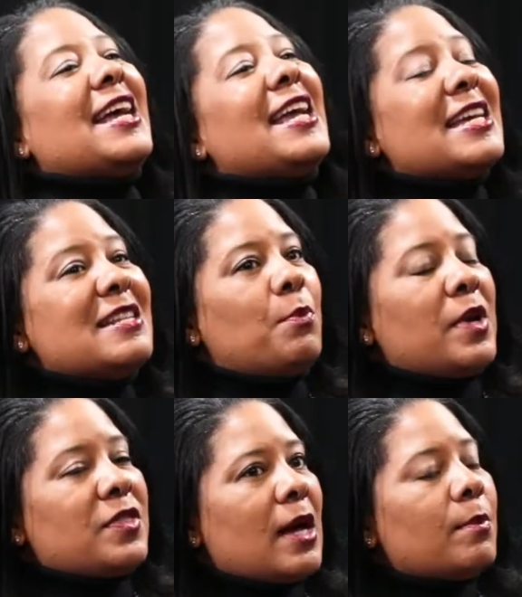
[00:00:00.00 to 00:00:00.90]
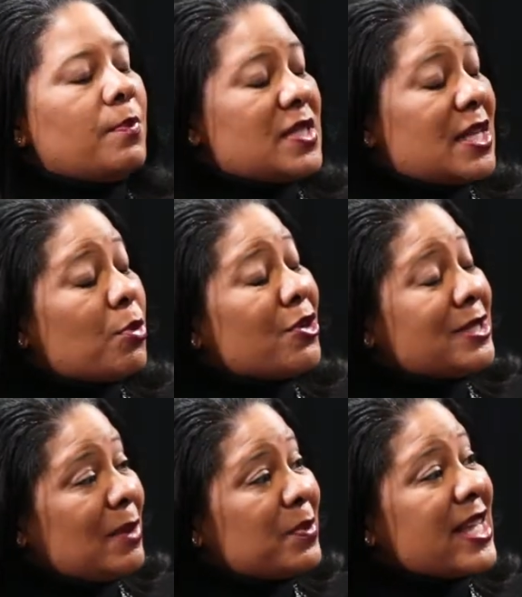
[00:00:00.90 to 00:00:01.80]
But that
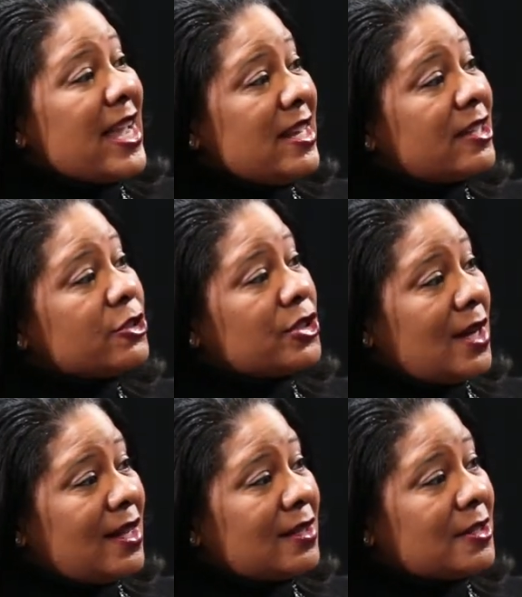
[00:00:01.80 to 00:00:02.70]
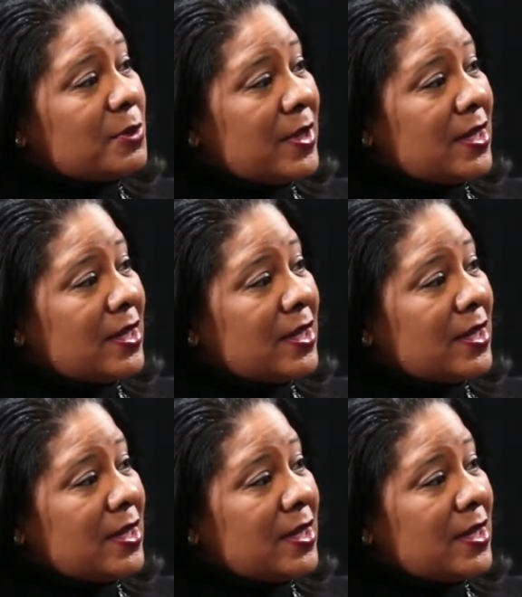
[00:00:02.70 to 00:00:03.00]
prototype was $800